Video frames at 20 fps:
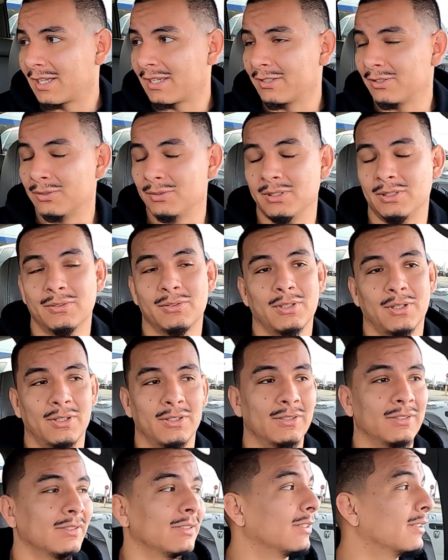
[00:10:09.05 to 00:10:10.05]
I can do a
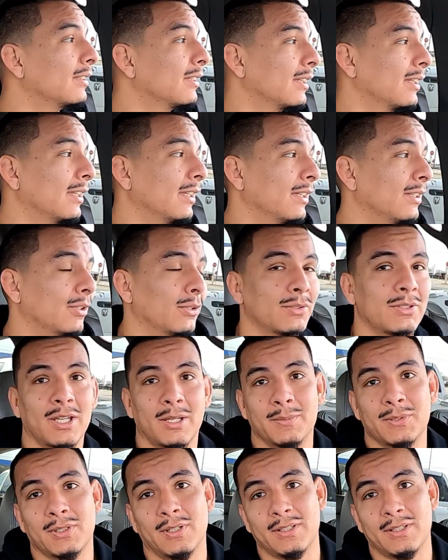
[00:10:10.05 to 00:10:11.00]
U-turn in no time.